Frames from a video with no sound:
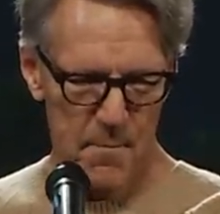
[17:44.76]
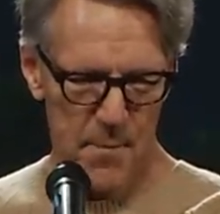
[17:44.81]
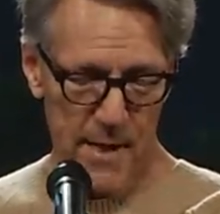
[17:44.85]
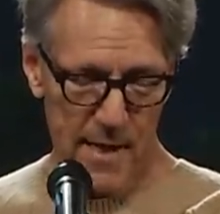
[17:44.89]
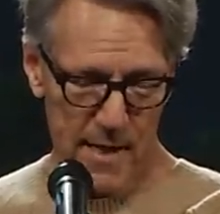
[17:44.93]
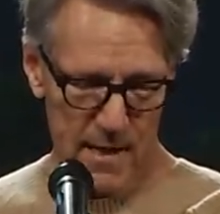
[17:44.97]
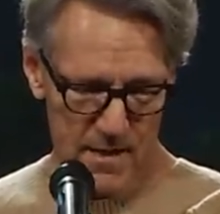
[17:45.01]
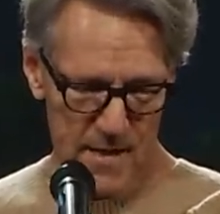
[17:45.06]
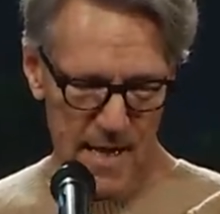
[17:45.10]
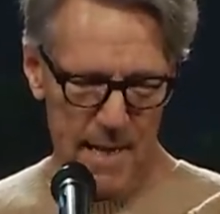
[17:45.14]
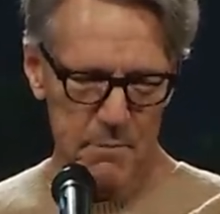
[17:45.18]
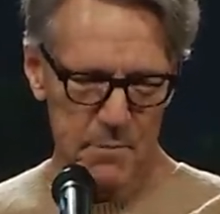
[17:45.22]

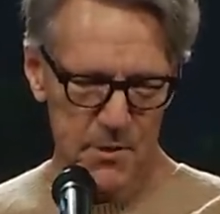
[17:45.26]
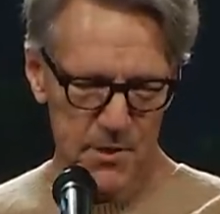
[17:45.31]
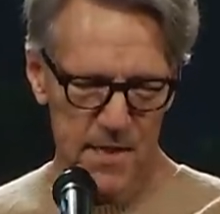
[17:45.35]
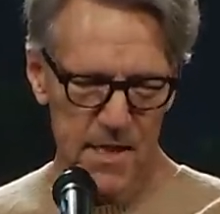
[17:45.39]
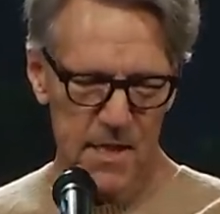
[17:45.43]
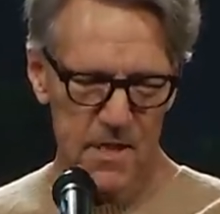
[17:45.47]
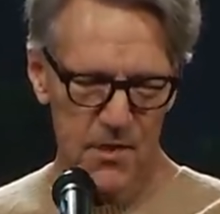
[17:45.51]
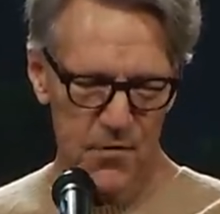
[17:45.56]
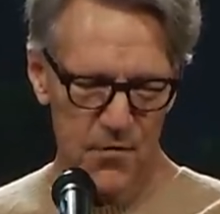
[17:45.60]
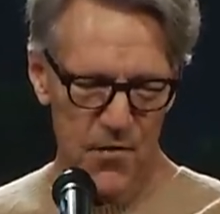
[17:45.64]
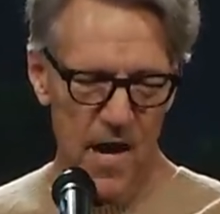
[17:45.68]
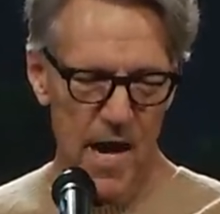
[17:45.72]
because I'm
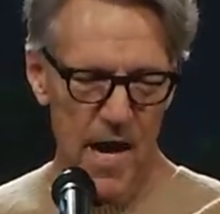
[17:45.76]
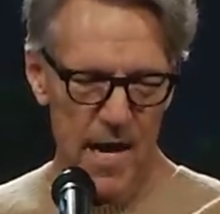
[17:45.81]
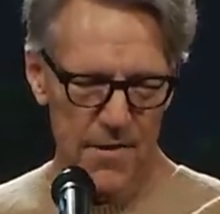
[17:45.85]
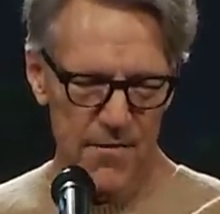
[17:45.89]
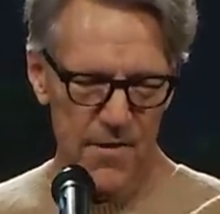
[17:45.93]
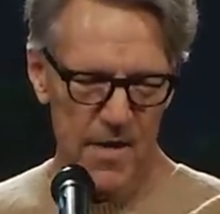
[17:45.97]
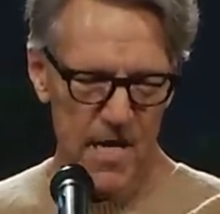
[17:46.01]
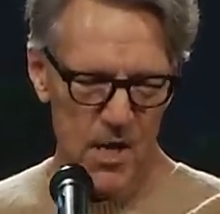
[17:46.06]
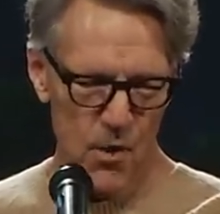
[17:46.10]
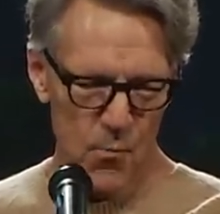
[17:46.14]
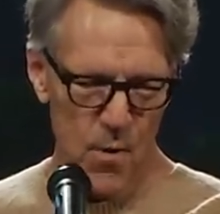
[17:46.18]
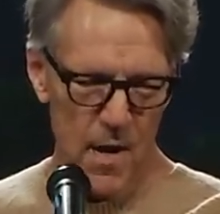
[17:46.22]

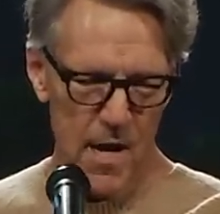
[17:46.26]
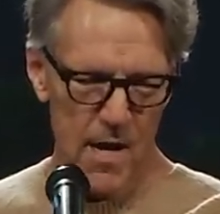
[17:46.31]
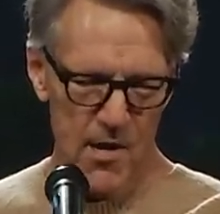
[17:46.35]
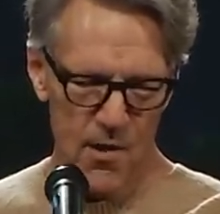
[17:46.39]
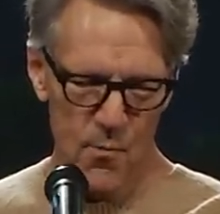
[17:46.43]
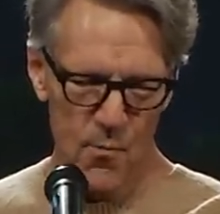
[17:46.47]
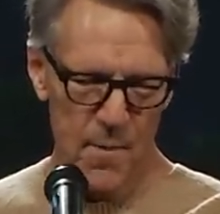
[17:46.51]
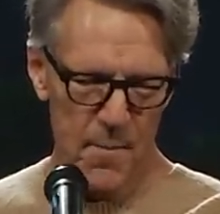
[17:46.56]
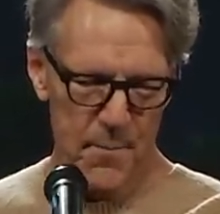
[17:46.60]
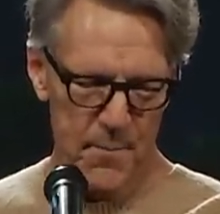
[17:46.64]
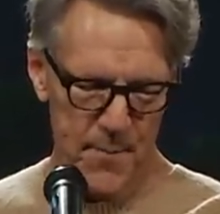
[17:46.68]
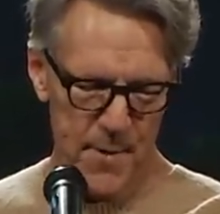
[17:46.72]
6'5 and he
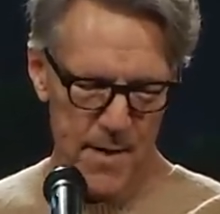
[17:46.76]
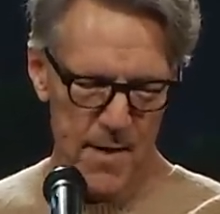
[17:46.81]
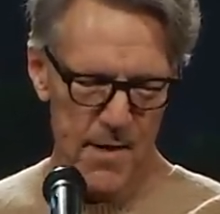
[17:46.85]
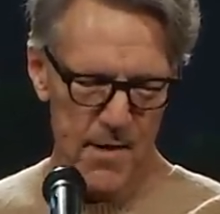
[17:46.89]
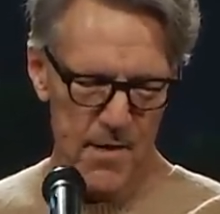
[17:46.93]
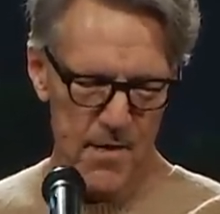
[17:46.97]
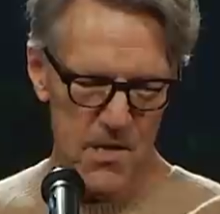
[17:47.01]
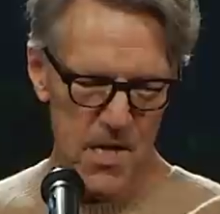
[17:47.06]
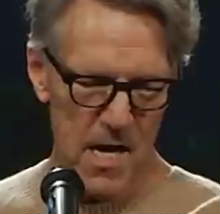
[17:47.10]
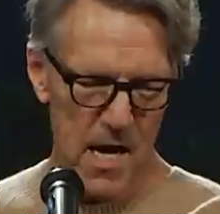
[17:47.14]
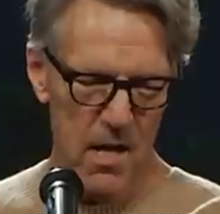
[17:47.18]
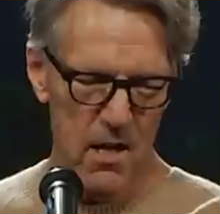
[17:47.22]
wanted to
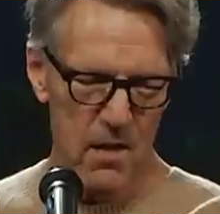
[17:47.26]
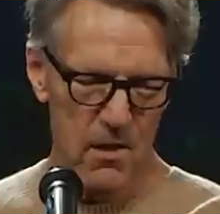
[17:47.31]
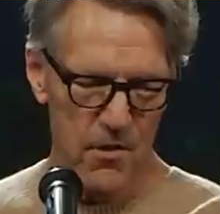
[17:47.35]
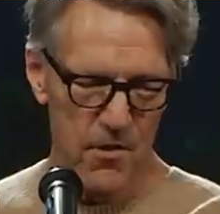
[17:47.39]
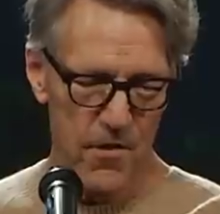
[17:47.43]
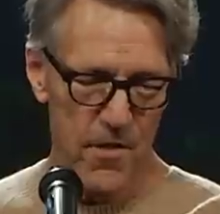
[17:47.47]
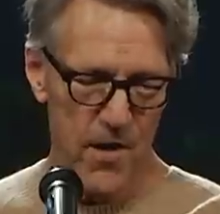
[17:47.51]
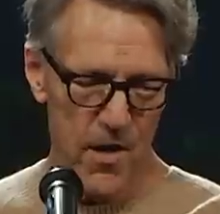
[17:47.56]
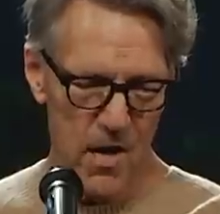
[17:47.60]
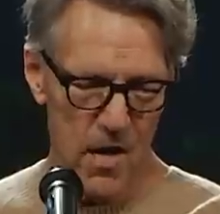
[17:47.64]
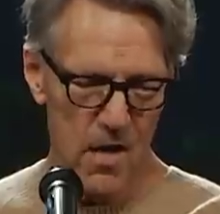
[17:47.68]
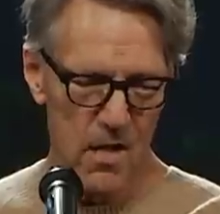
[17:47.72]
appear
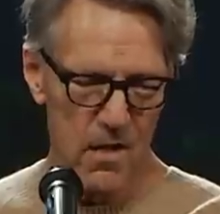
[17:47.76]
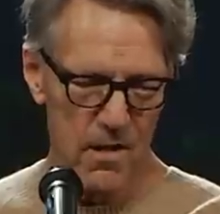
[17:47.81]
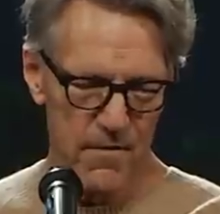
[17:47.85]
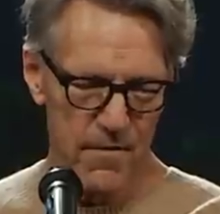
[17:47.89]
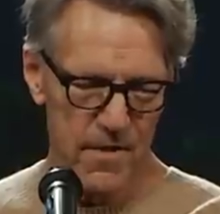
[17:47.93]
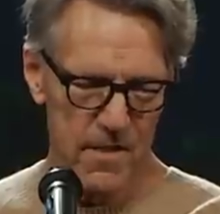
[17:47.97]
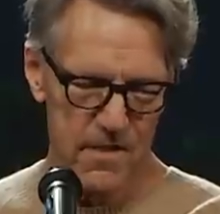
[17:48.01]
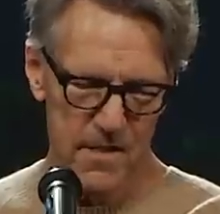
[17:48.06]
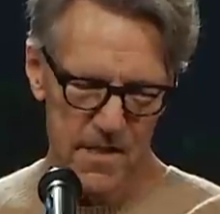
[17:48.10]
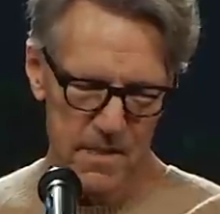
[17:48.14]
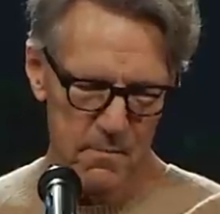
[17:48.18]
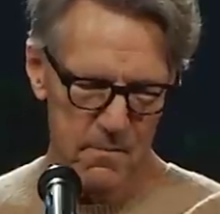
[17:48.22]
taller than all
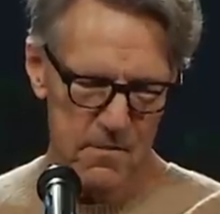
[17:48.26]
of us,